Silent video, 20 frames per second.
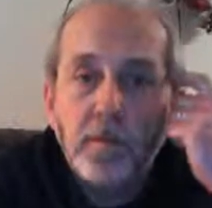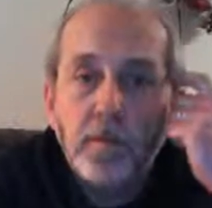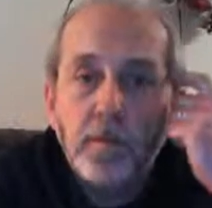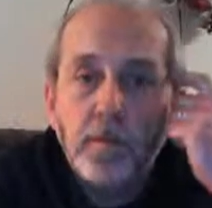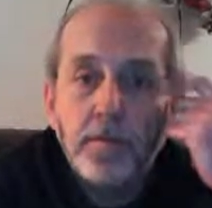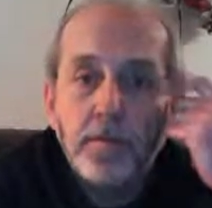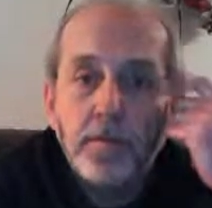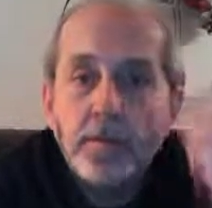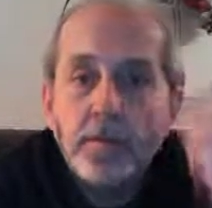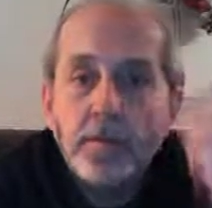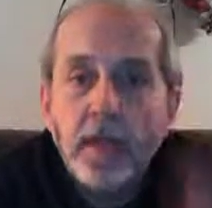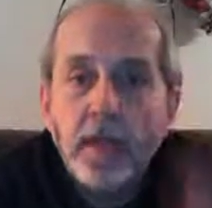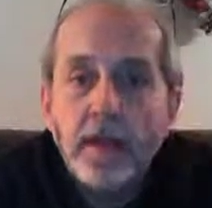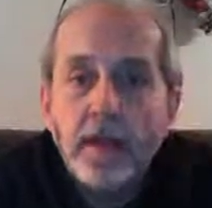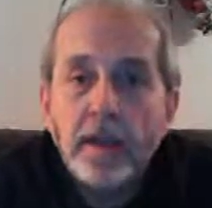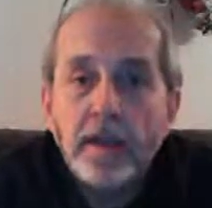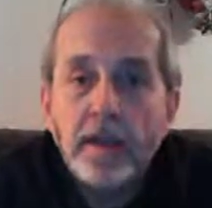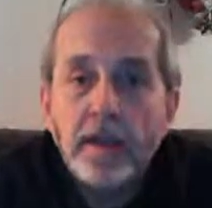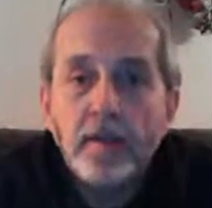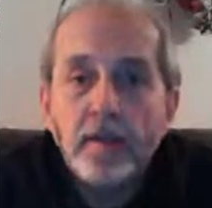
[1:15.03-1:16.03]
So
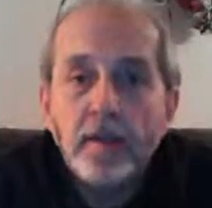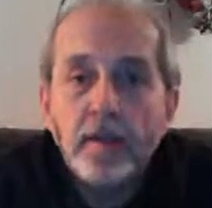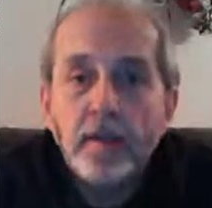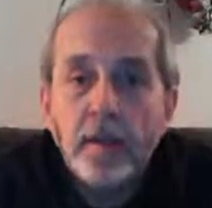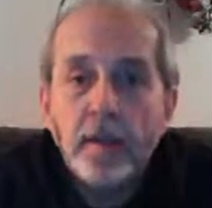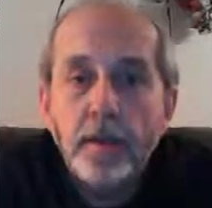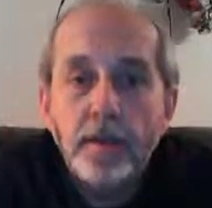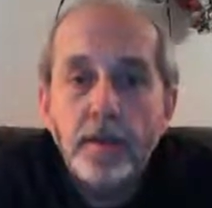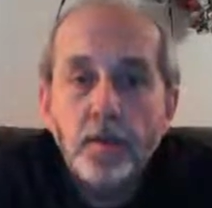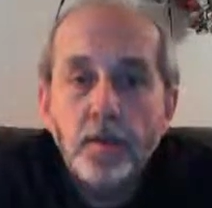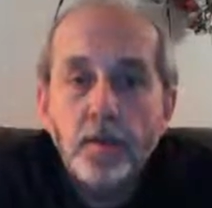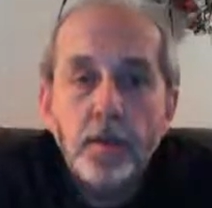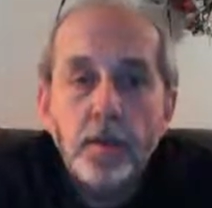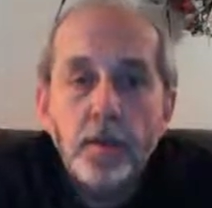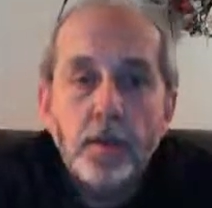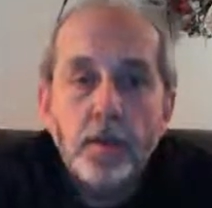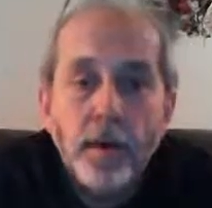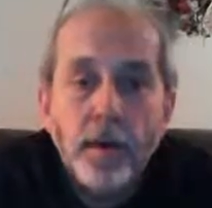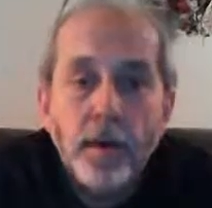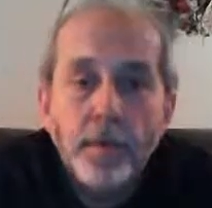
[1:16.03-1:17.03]
that kind of thing I think will
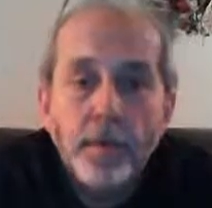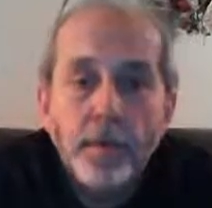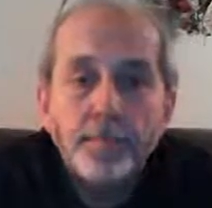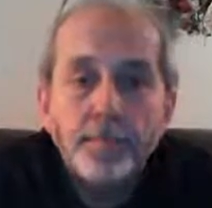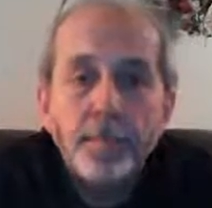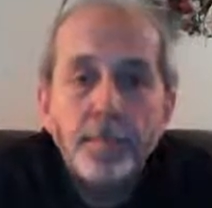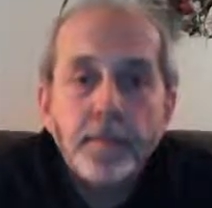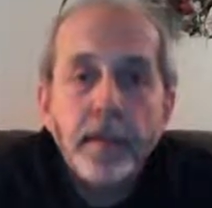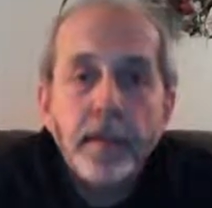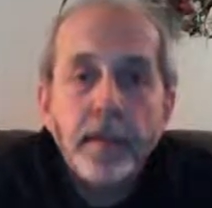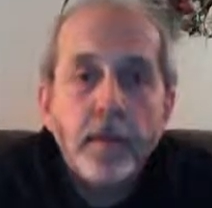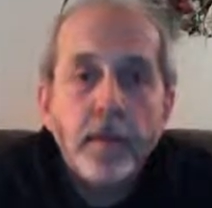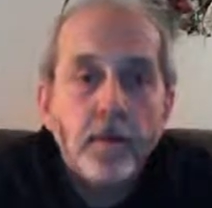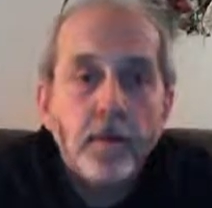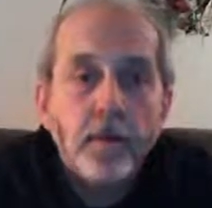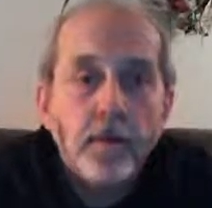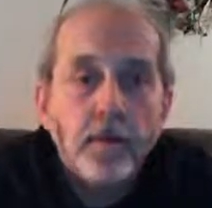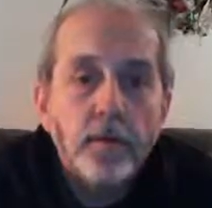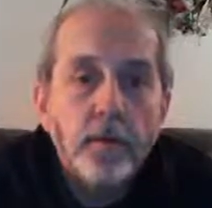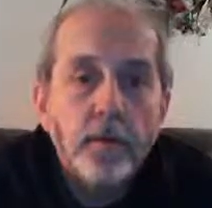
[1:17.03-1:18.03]
go on,
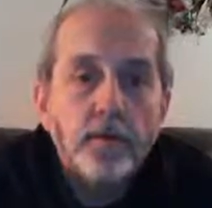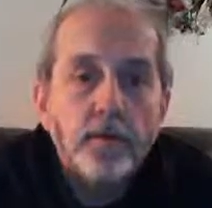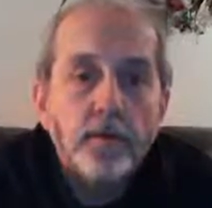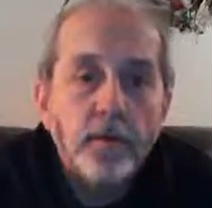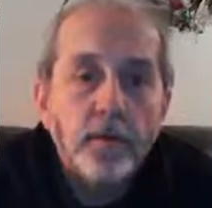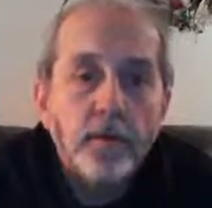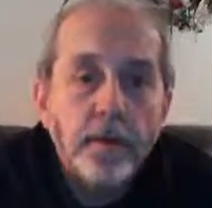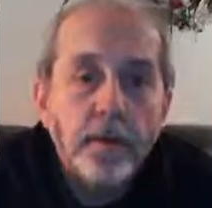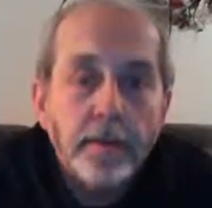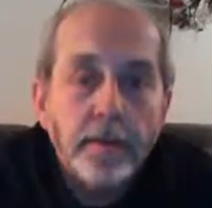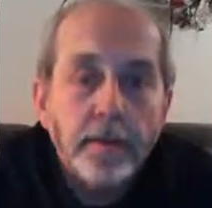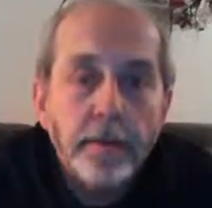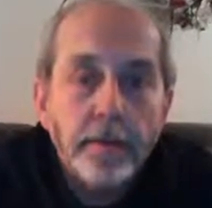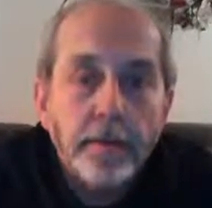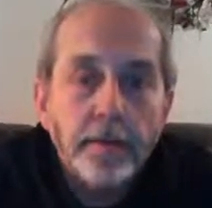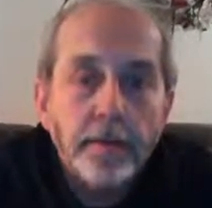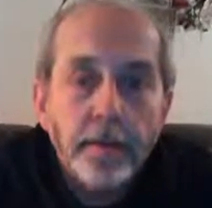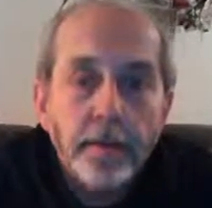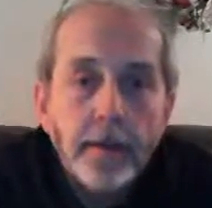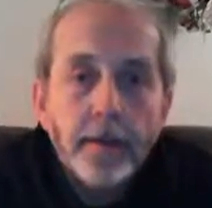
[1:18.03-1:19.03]
and we'll keep doing that.